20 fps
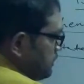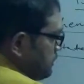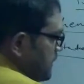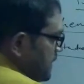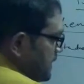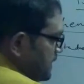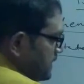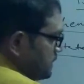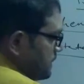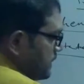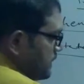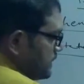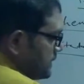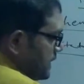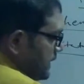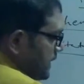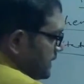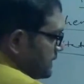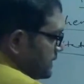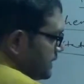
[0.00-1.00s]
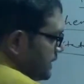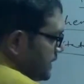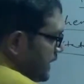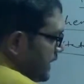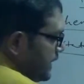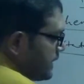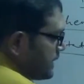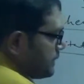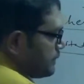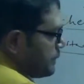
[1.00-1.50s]
phosphorus, arsenic,
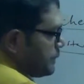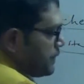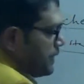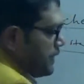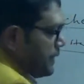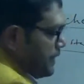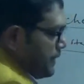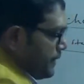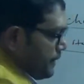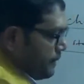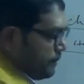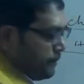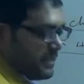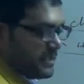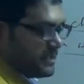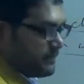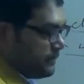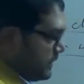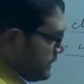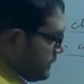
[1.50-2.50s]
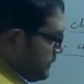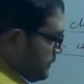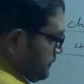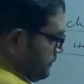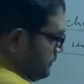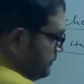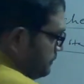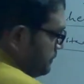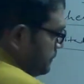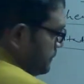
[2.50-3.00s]
antimony, bismuth.
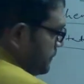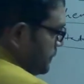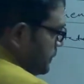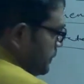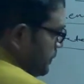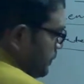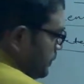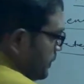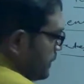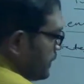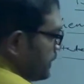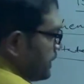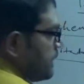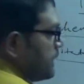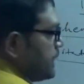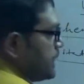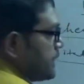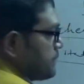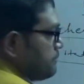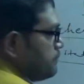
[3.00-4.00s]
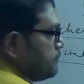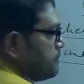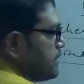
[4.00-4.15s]
Here,